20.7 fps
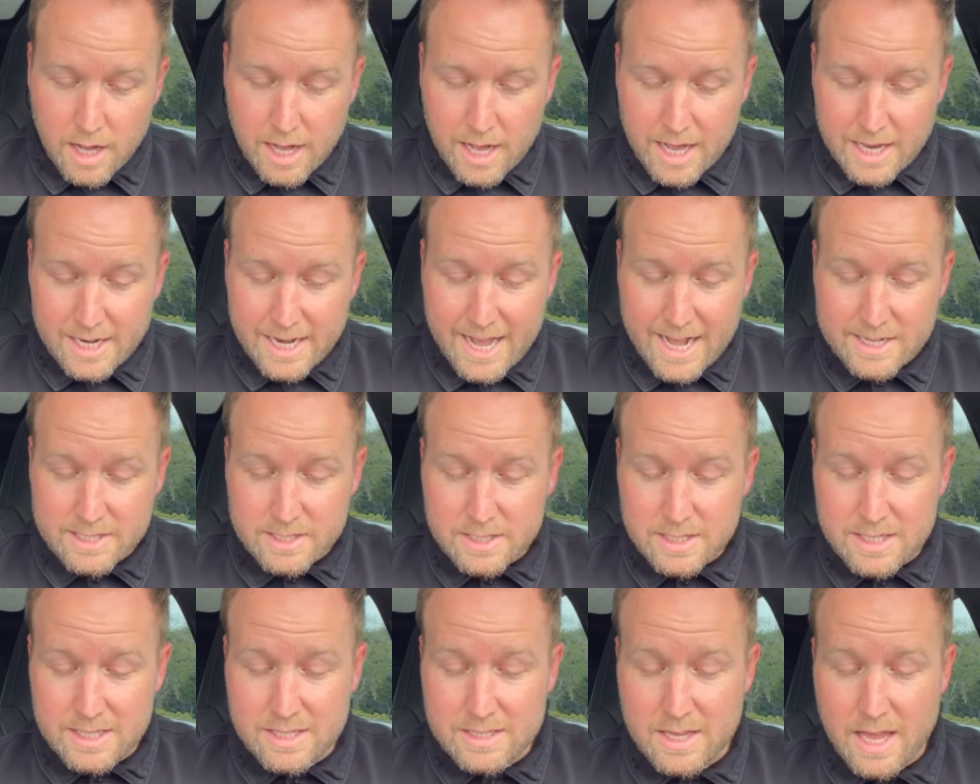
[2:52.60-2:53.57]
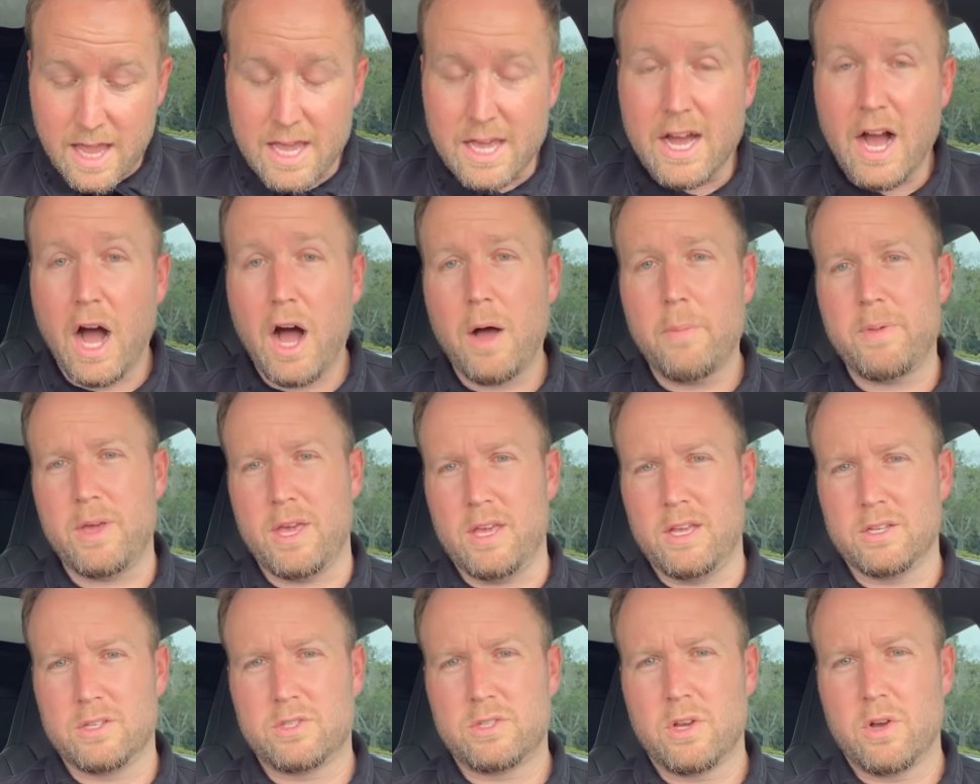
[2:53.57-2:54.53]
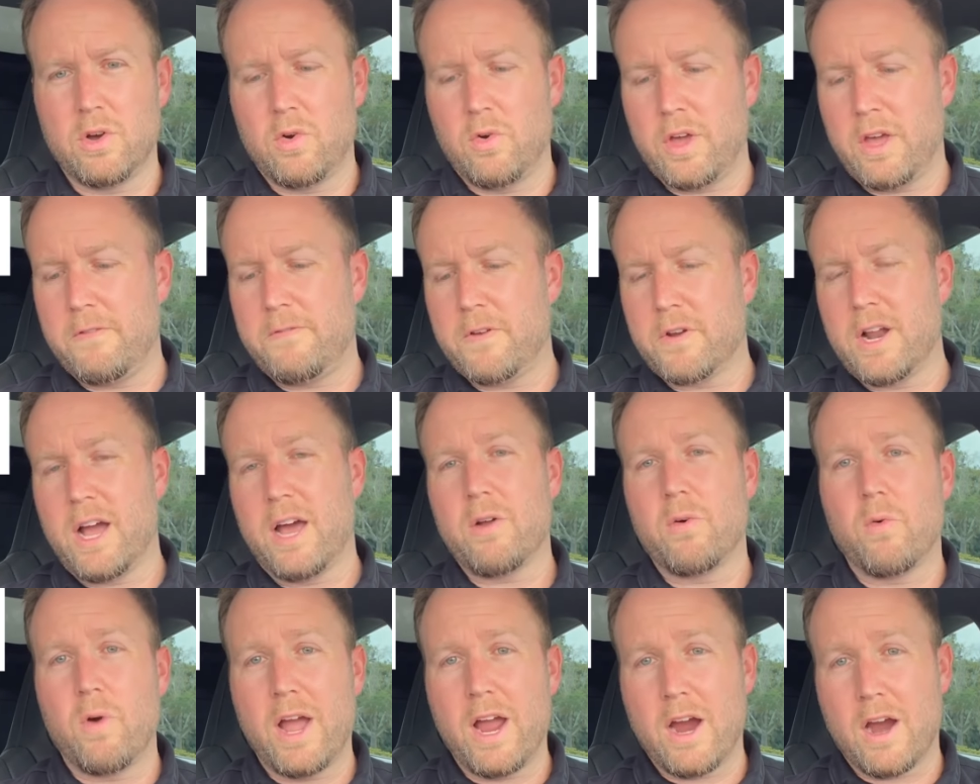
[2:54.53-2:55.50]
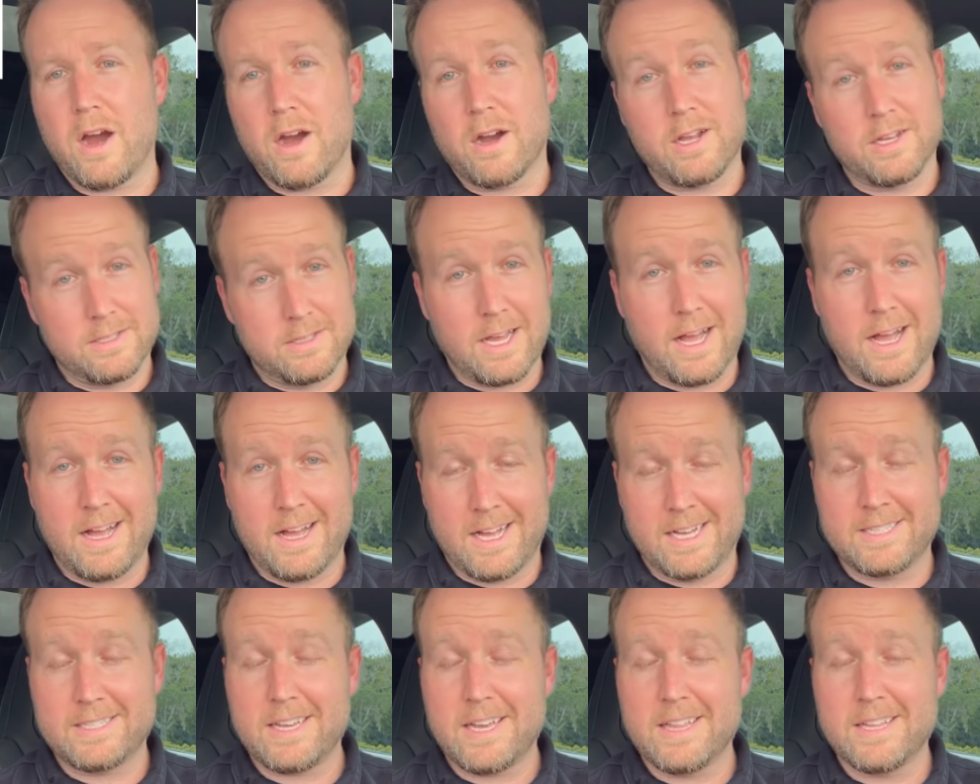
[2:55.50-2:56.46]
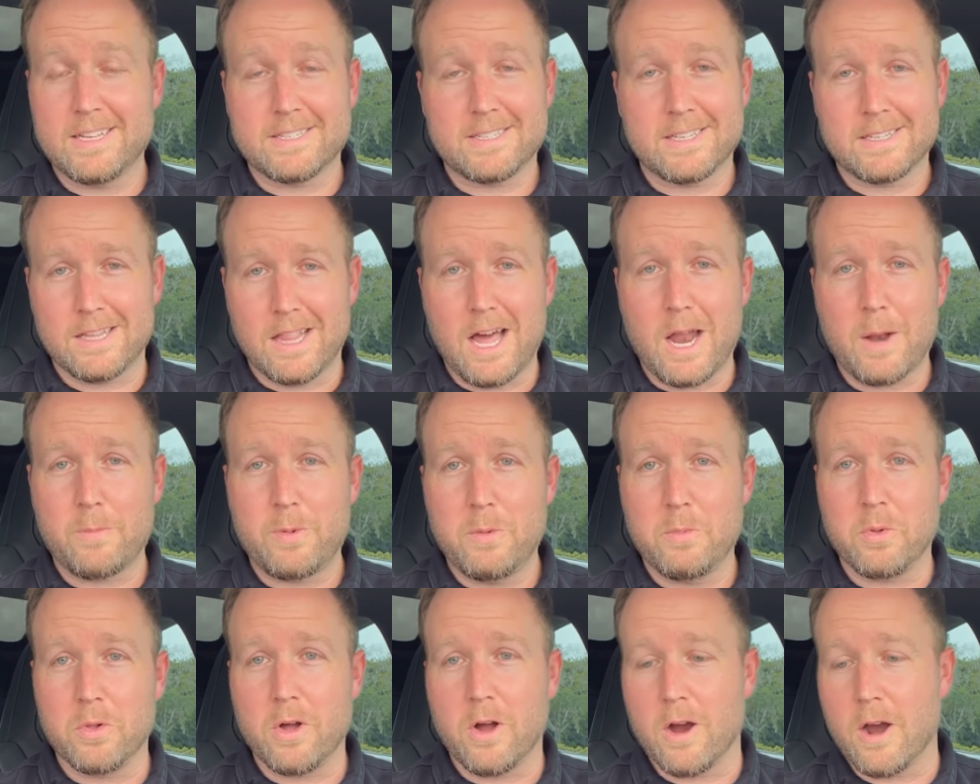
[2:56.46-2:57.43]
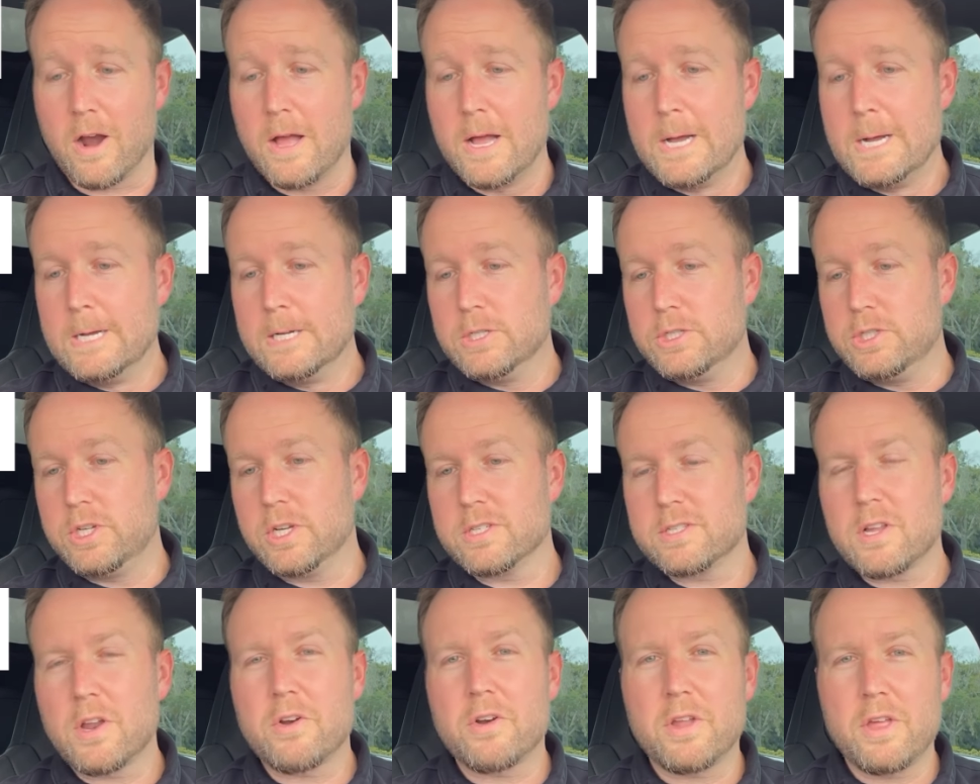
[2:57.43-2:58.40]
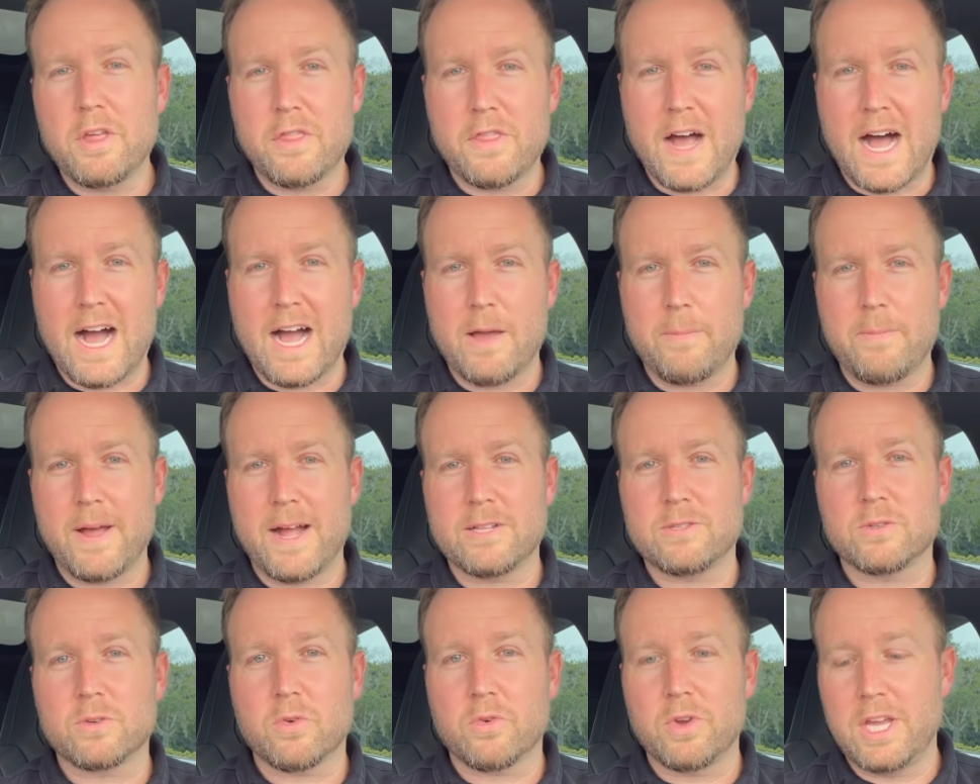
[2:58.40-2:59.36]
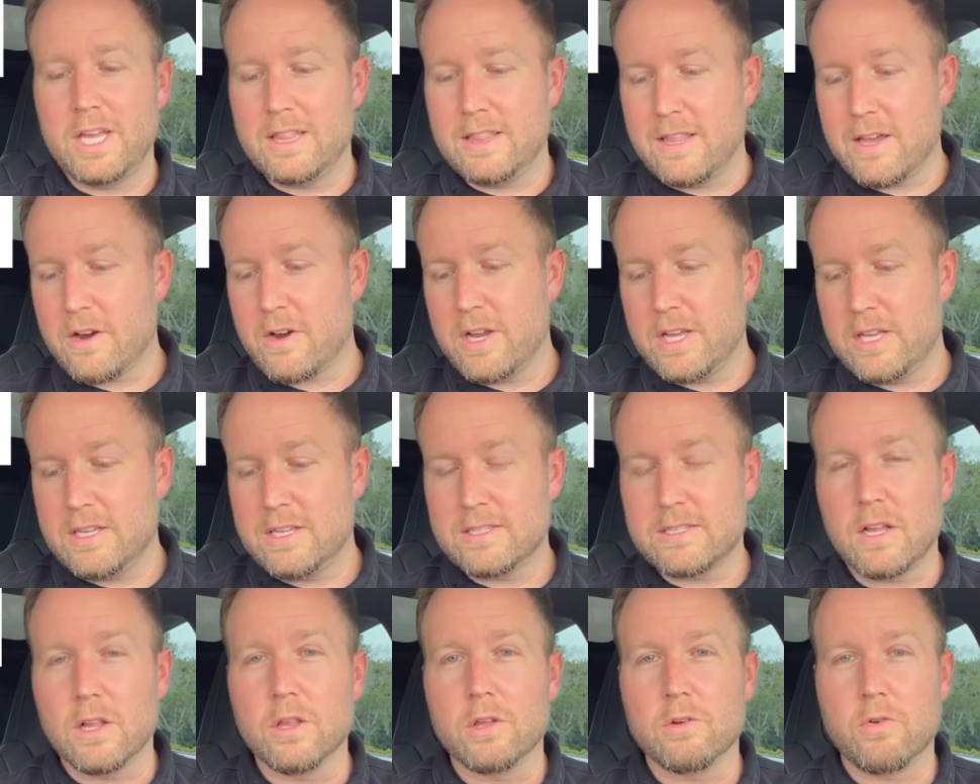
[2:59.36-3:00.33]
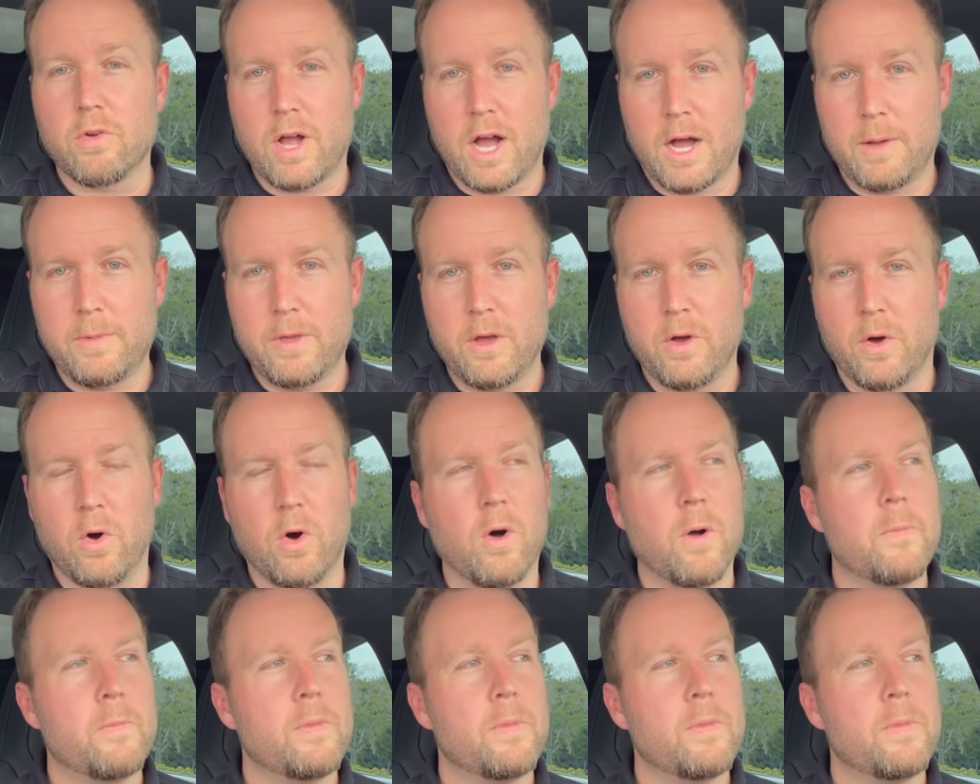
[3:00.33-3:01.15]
Next is a Cubby. So if you're not aware, because I say this because a lot of people aren't, just underneath the iPad screen, there is a little cubby hole.